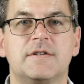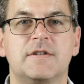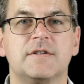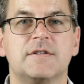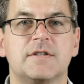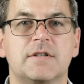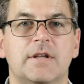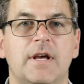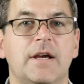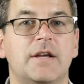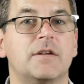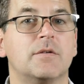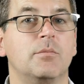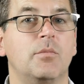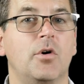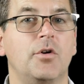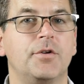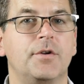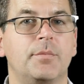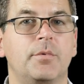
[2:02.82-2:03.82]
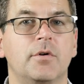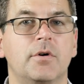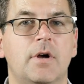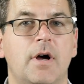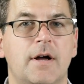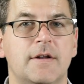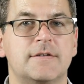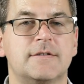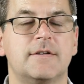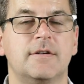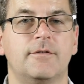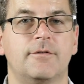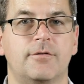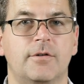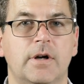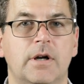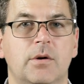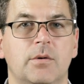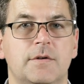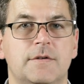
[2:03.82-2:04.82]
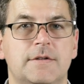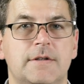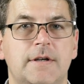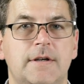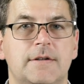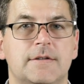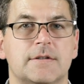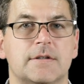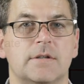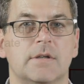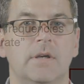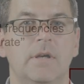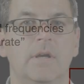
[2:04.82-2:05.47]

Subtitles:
to select multiple constant frequencies.